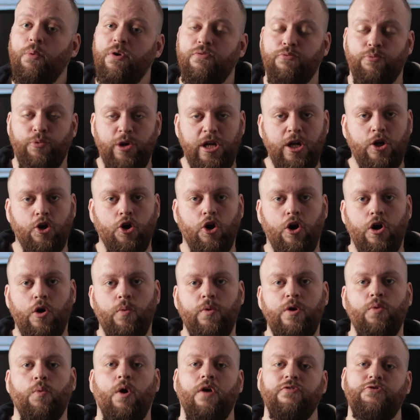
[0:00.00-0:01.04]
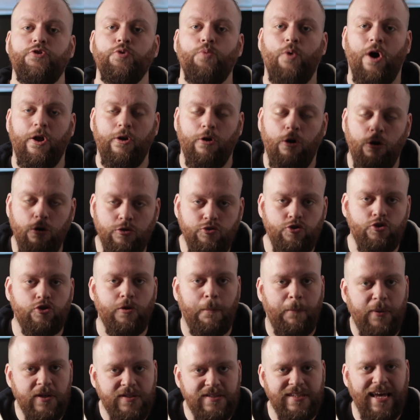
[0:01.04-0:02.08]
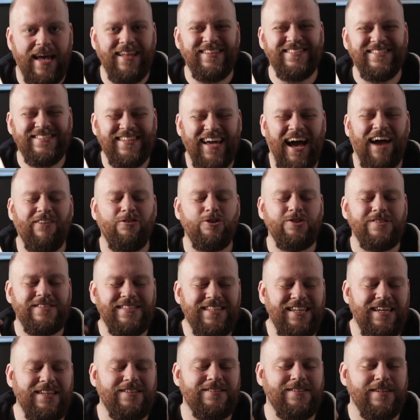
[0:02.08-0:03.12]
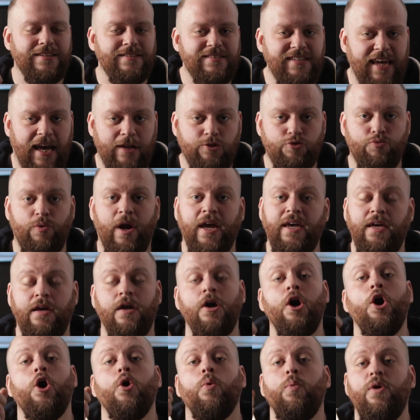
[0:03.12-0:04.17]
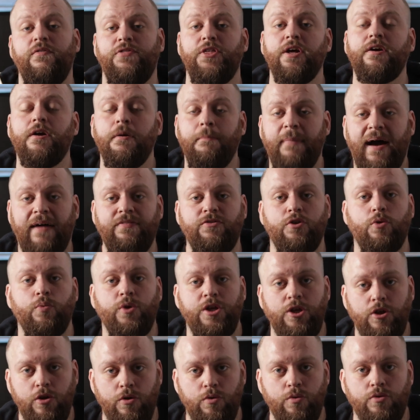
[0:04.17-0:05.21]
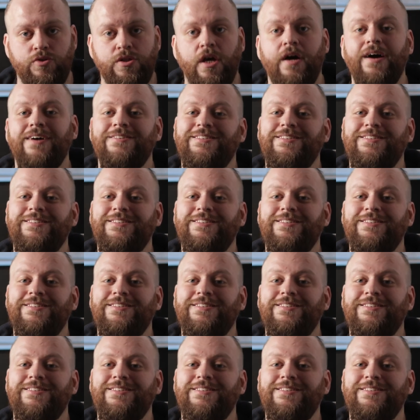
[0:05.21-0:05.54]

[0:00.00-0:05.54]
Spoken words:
With recall, we want a 100% guaranteed success rate with the command that we use.